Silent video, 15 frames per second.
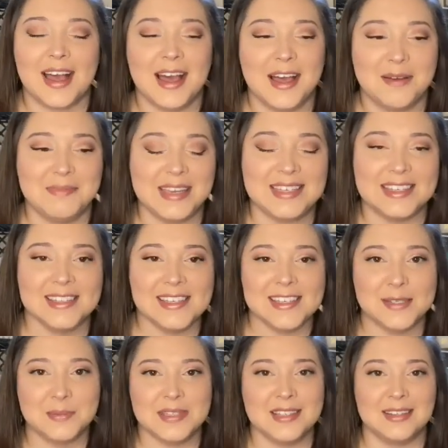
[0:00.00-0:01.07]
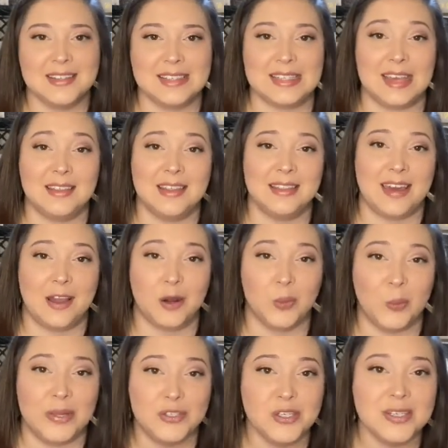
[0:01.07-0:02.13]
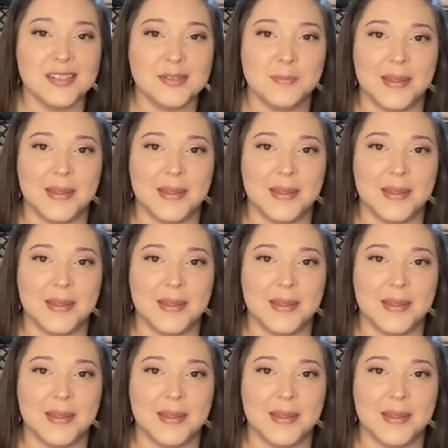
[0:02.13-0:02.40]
It doesn't explicitly say that they are witches,